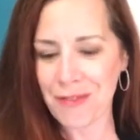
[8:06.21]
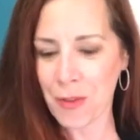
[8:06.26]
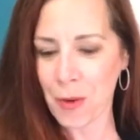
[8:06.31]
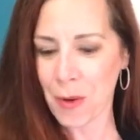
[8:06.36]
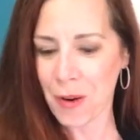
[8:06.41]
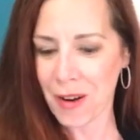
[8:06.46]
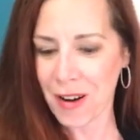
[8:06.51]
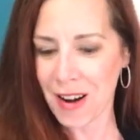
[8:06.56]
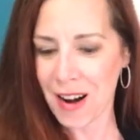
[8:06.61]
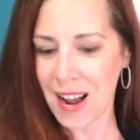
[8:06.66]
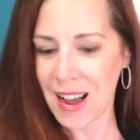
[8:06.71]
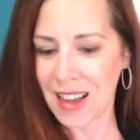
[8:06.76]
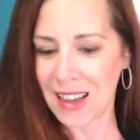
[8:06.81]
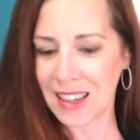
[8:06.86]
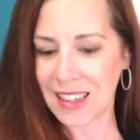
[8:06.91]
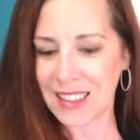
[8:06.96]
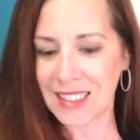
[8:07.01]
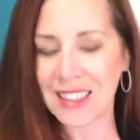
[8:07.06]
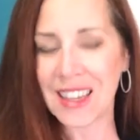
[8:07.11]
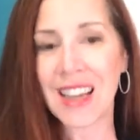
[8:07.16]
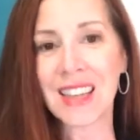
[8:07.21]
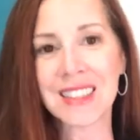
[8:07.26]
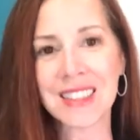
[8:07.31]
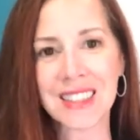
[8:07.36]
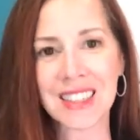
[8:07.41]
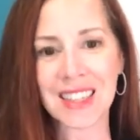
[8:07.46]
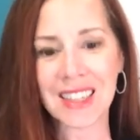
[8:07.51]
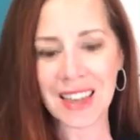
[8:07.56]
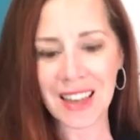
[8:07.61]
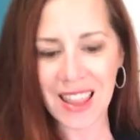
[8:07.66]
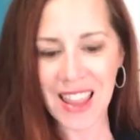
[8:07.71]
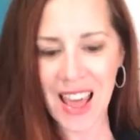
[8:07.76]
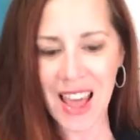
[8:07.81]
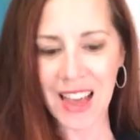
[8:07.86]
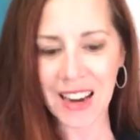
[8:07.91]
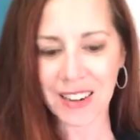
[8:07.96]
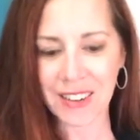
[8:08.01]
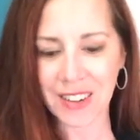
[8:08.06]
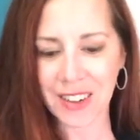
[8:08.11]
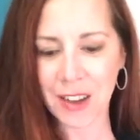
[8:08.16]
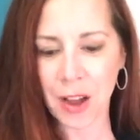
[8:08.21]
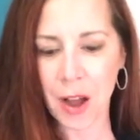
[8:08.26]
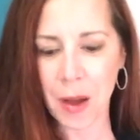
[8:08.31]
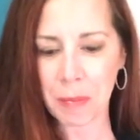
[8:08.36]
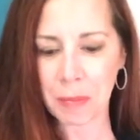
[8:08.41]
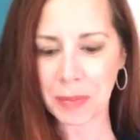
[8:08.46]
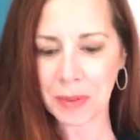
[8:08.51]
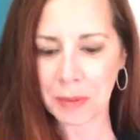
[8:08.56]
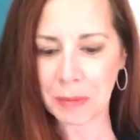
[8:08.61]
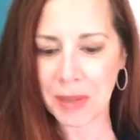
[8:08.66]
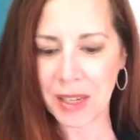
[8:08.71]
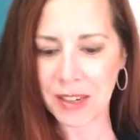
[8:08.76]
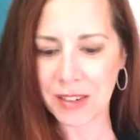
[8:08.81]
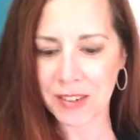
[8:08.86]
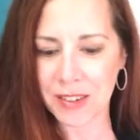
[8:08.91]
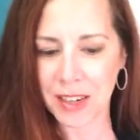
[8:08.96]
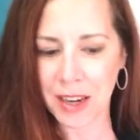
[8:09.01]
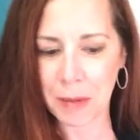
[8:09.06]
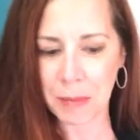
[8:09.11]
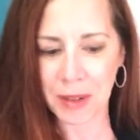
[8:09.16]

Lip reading: for attending that complimentary.